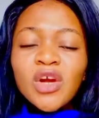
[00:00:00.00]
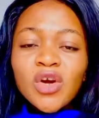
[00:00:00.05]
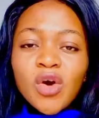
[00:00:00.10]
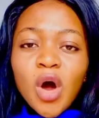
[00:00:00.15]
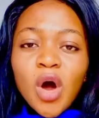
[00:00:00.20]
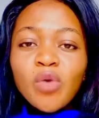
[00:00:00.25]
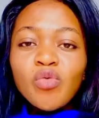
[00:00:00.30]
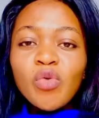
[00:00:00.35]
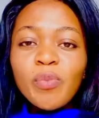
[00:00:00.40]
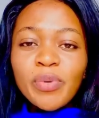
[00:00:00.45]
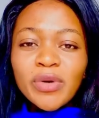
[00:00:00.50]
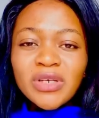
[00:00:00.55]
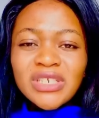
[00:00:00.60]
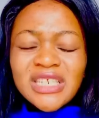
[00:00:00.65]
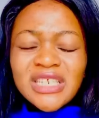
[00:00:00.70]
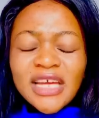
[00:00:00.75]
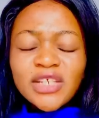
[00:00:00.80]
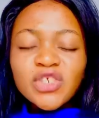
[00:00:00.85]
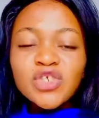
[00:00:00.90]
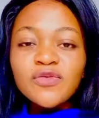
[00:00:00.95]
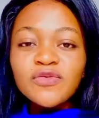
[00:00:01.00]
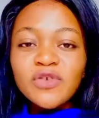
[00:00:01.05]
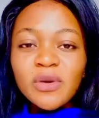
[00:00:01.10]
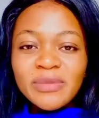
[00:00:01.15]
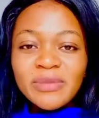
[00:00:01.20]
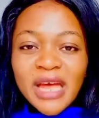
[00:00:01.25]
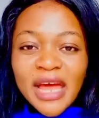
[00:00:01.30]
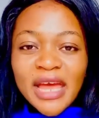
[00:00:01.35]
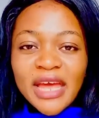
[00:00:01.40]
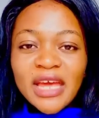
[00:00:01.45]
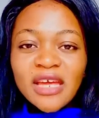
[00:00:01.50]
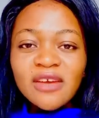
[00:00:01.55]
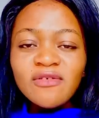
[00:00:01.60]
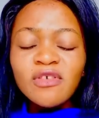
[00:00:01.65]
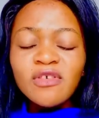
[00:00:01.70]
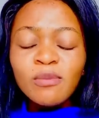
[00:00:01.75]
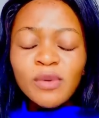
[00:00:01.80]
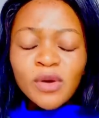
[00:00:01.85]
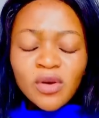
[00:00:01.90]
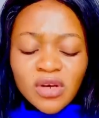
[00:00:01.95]
God will protect you from their
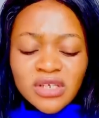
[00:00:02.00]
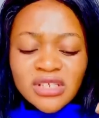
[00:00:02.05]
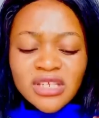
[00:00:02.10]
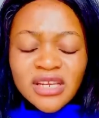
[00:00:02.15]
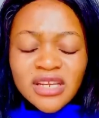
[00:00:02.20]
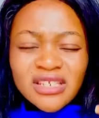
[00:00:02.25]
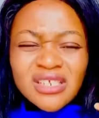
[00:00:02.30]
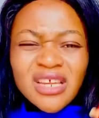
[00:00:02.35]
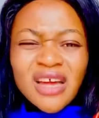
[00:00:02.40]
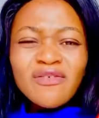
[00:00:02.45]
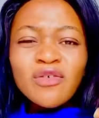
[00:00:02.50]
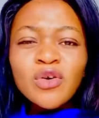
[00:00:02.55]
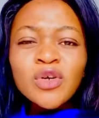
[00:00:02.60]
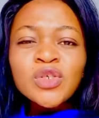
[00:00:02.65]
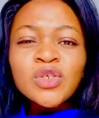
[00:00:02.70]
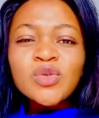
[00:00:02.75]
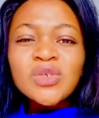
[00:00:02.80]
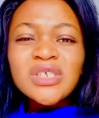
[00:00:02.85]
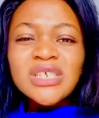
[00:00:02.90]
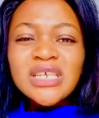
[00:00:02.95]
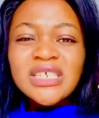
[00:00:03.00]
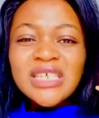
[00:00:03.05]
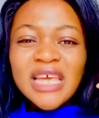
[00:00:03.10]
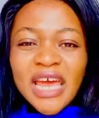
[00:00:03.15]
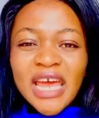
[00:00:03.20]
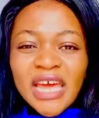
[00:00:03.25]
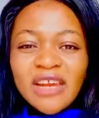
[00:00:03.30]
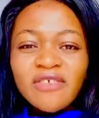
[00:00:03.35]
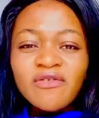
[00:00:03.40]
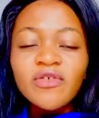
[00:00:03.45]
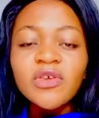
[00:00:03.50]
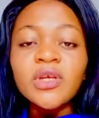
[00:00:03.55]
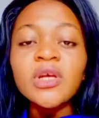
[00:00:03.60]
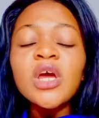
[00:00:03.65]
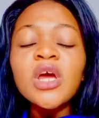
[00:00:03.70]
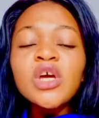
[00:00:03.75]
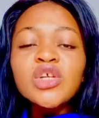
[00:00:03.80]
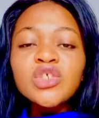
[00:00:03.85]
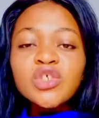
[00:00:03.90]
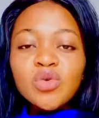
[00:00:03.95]
envy because the devil uses envy
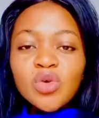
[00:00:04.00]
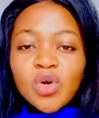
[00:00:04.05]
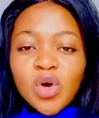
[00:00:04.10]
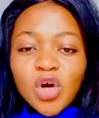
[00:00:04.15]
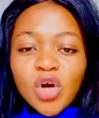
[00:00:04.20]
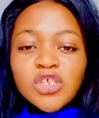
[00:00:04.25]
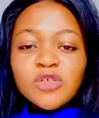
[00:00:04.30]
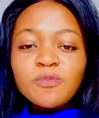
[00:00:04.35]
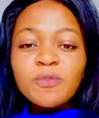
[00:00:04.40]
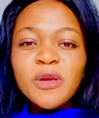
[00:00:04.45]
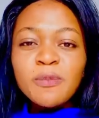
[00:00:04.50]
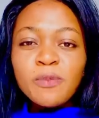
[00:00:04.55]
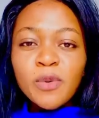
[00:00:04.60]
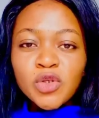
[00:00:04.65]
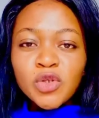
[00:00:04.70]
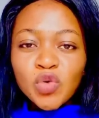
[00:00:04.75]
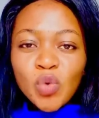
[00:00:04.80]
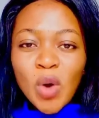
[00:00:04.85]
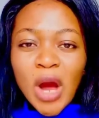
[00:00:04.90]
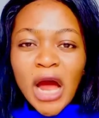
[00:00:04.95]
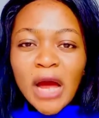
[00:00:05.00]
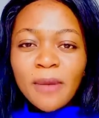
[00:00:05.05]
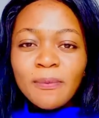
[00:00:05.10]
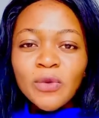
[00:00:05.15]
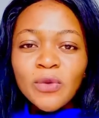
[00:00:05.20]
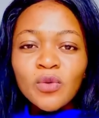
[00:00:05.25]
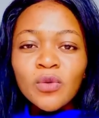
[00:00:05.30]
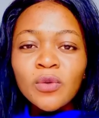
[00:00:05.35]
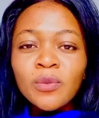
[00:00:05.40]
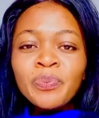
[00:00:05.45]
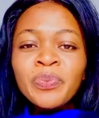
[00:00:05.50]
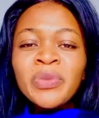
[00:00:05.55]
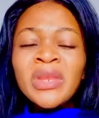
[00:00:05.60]
to cause people to harm you.